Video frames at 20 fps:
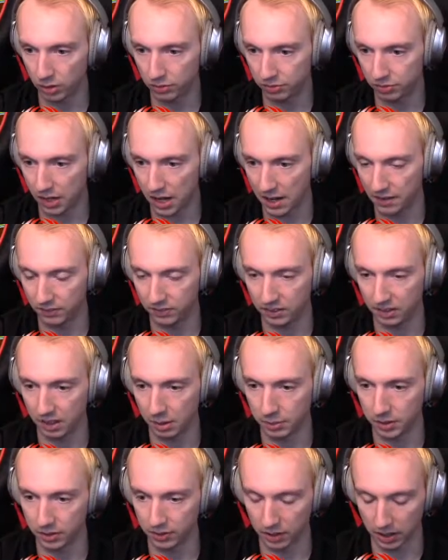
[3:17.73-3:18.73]

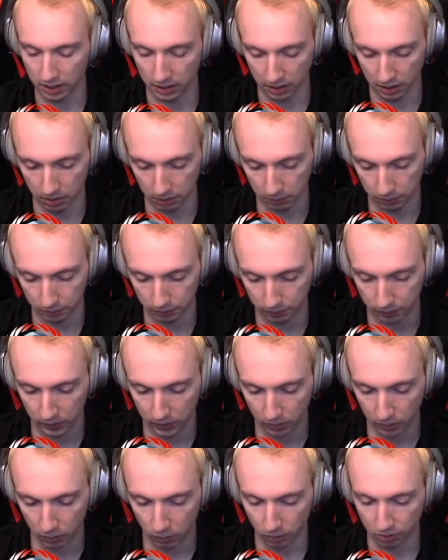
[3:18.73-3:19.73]
DME right now.
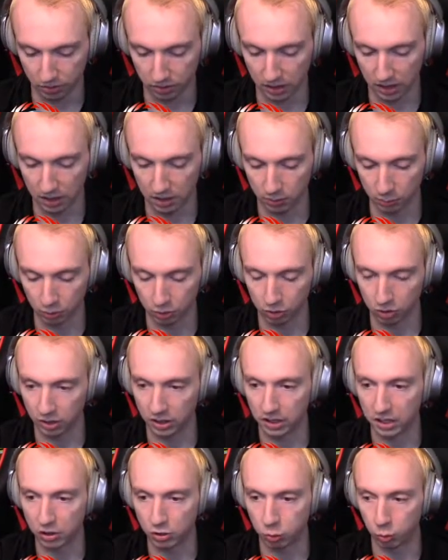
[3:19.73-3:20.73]
Once again, we're
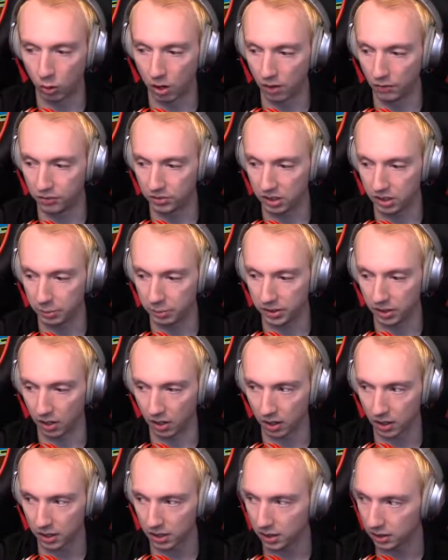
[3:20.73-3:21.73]
joining a 12 DME
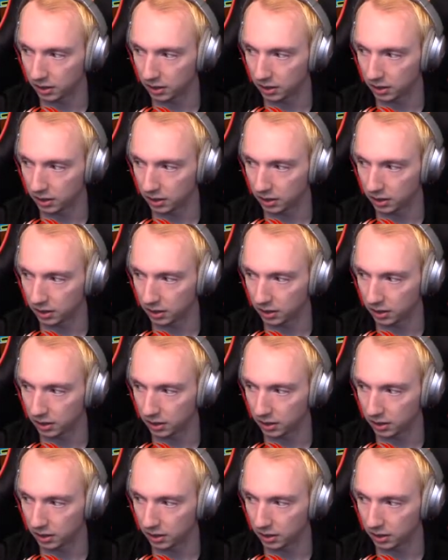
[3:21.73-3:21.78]
arc.